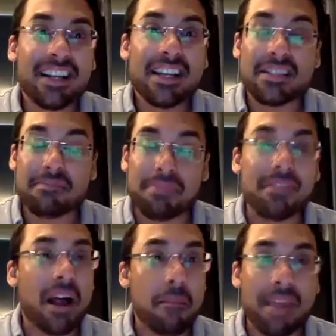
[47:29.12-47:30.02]
he's
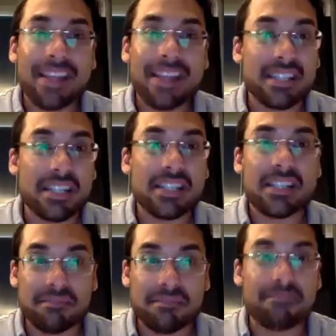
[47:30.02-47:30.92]
been amazing. He's
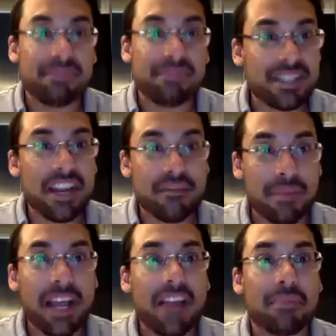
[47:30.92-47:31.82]
saved my life,